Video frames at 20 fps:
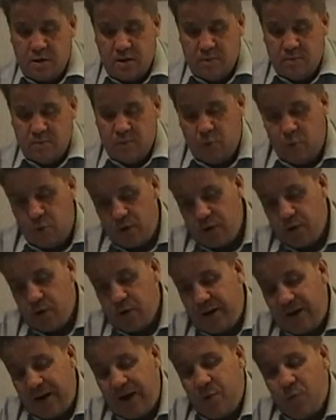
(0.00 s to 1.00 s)
But what you
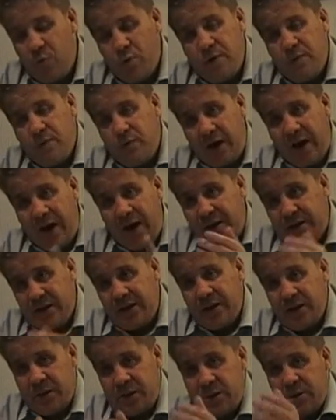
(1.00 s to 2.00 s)
get with the
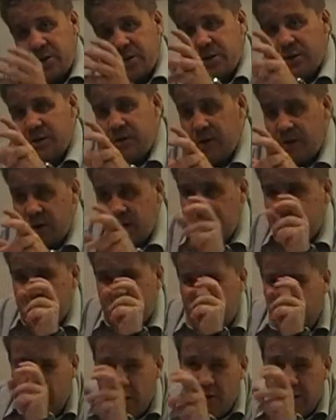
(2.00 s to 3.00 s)
hadiths is
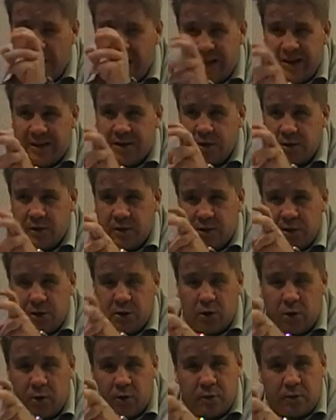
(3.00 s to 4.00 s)
very little
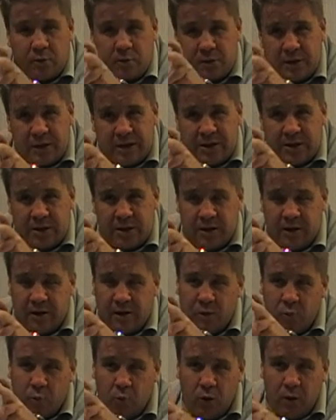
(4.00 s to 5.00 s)
historical detail.
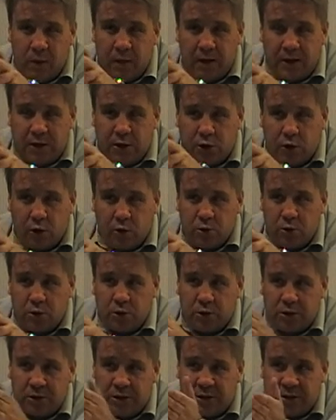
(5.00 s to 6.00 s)
And what that shows
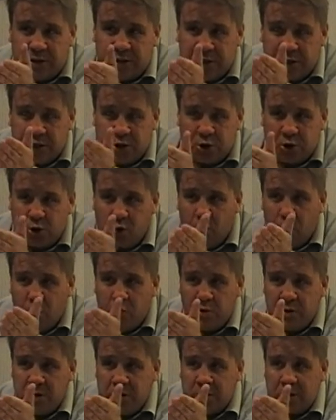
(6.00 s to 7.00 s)
you is these
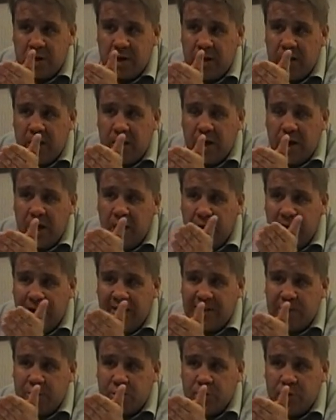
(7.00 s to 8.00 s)
stories,
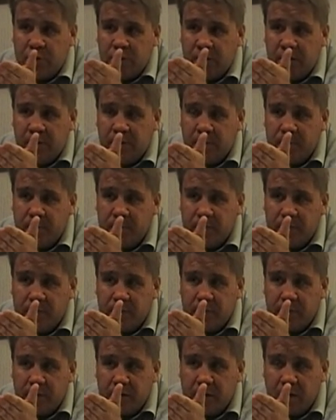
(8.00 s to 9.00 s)
actually,
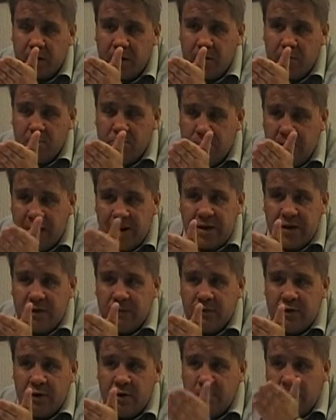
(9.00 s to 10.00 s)
many
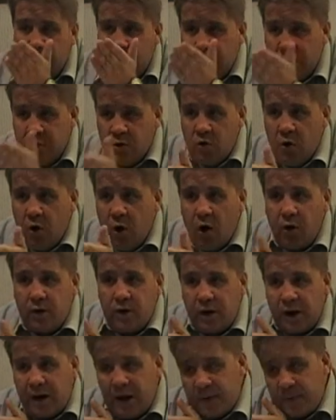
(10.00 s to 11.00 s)
of them are
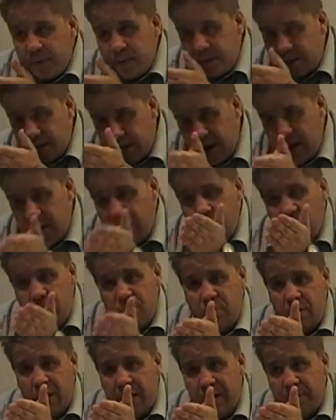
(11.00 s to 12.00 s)
not at the time of
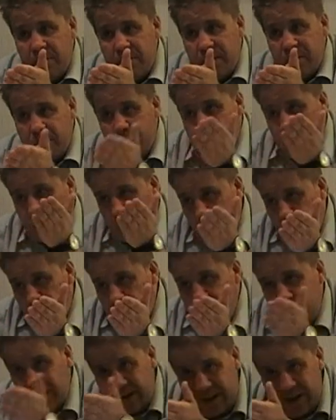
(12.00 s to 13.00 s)
Muhammad, but
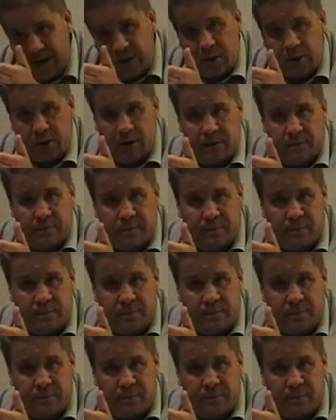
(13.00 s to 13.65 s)
come later.